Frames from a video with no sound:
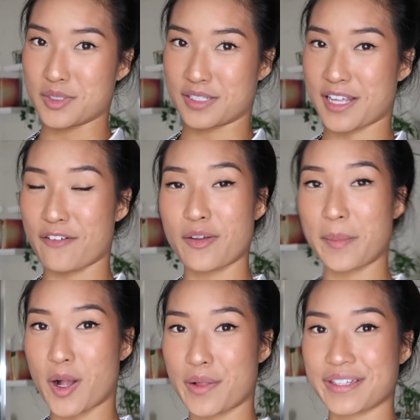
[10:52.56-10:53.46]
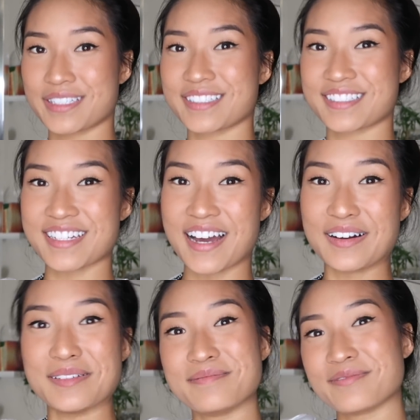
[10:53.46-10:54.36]
i'm just now filming all this
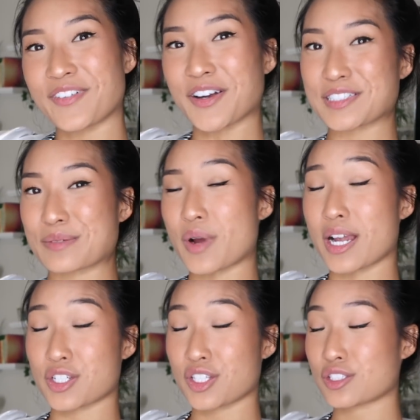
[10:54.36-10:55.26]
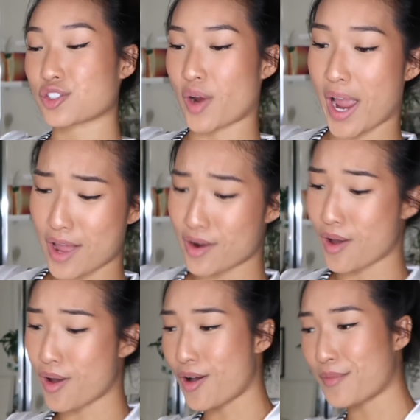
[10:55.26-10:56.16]
so first impressions try on
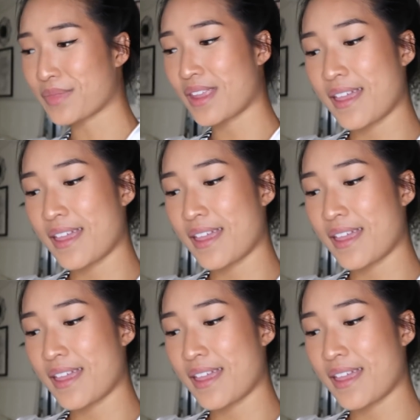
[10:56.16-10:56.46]
haul